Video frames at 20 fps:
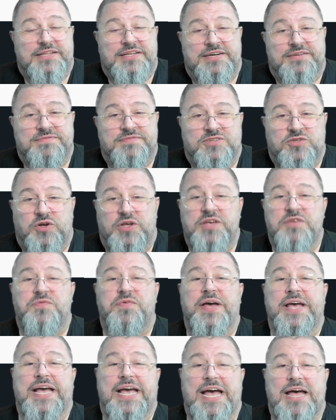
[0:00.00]
So if I
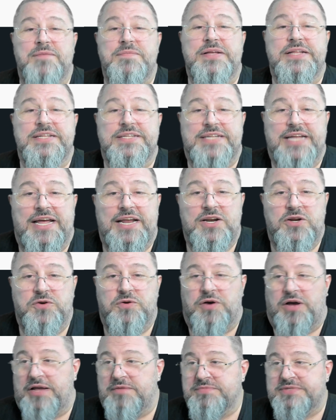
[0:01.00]
come and tell you
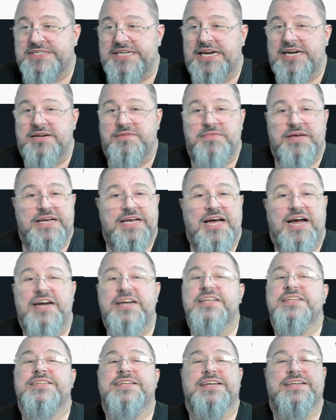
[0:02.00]
I'm selling my car
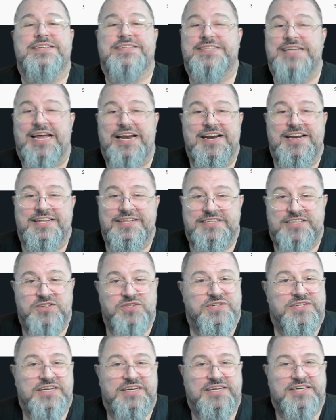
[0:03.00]
is excellent, you
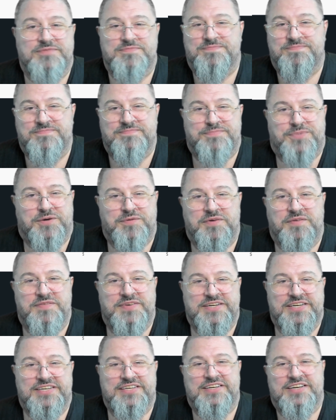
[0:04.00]
think
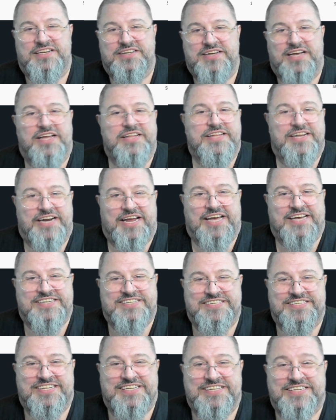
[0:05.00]
probably I had an
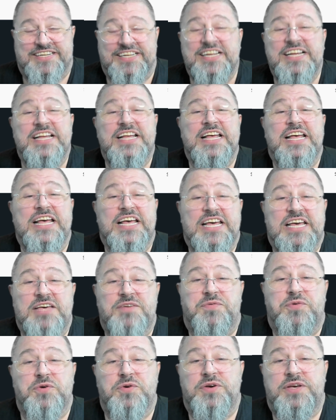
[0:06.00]
accident. If
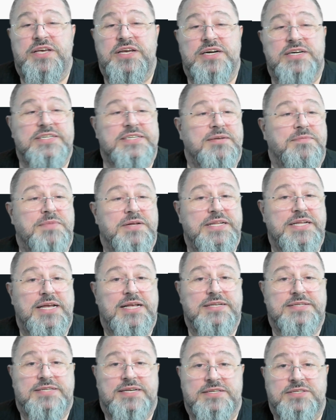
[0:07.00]
you hear somebody else
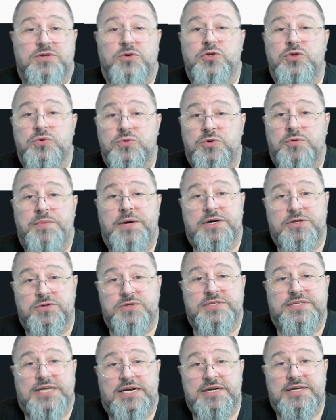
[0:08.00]
says, oh, you, Roberto, is
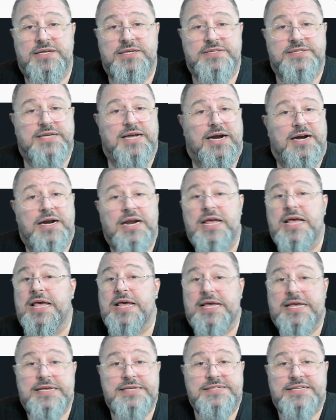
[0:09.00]
selling his car,
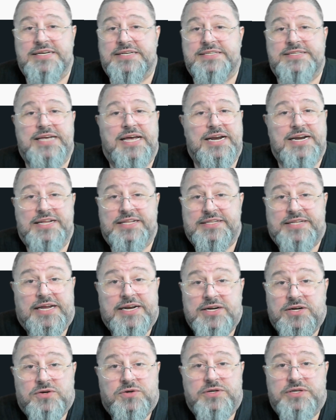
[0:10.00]
he's excellent, I
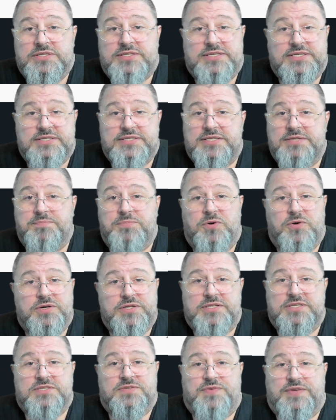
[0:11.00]
know it since he bought it,
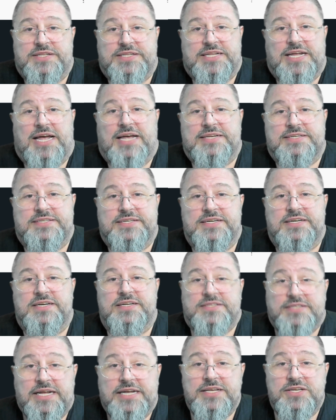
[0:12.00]
it's fantastic,
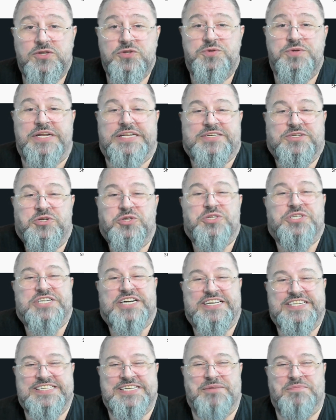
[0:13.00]
then you
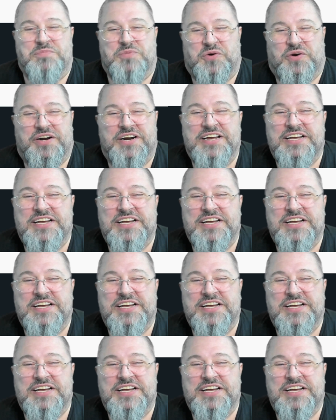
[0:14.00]
trust them more.